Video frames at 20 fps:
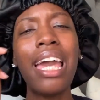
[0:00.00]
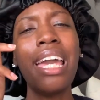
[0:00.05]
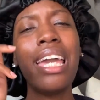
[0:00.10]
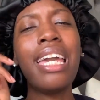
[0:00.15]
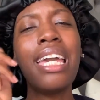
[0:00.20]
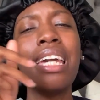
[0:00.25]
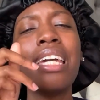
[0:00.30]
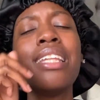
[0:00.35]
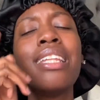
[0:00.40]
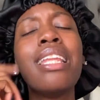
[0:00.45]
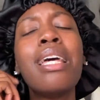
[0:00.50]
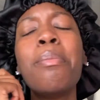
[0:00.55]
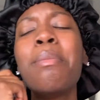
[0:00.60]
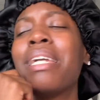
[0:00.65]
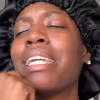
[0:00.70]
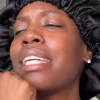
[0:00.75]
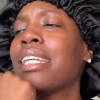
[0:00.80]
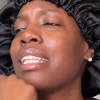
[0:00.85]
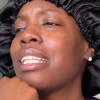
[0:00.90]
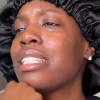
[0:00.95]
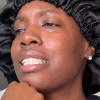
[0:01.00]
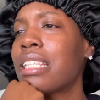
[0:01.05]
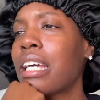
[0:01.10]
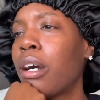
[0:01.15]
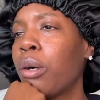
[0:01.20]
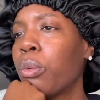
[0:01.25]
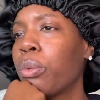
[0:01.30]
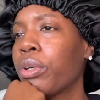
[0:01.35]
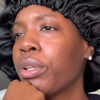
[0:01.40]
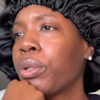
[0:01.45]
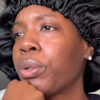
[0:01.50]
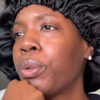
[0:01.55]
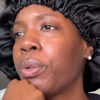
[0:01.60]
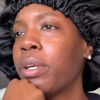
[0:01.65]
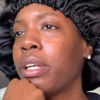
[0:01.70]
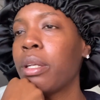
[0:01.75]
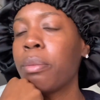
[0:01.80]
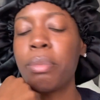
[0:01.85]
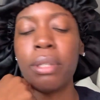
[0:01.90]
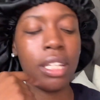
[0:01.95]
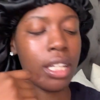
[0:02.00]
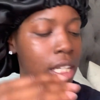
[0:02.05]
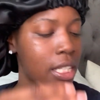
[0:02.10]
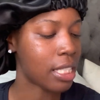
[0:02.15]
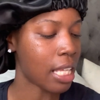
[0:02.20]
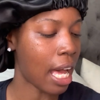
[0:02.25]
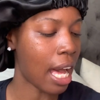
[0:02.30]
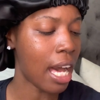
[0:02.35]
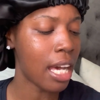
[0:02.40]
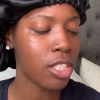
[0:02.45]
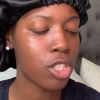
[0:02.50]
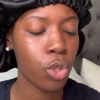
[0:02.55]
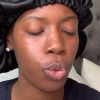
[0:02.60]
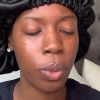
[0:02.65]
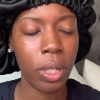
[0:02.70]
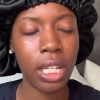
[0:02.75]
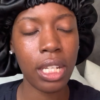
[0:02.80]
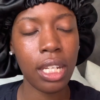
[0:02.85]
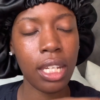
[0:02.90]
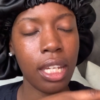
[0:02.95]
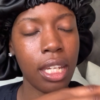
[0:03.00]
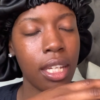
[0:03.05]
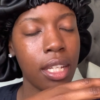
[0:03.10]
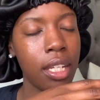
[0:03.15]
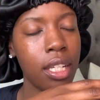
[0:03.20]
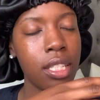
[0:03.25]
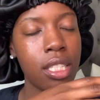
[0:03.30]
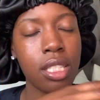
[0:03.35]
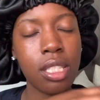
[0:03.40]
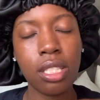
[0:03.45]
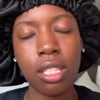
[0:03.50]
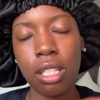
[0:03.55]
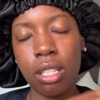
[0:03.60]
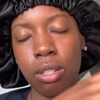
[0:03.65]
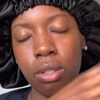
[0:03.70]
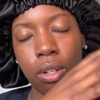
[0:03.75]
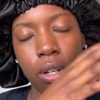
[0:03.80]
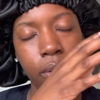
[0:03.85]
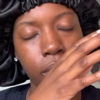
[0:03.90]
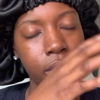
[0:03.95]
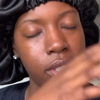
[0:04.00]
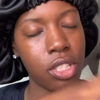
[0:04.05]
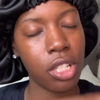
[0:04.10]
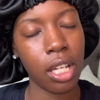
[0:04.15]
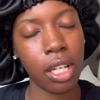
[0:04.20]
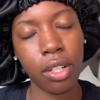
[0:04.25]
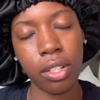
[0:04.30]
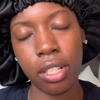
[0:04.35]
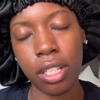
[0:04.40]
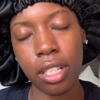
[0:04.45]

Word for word: and, and, let me get this out real quick because I tweeted and it's still going, child.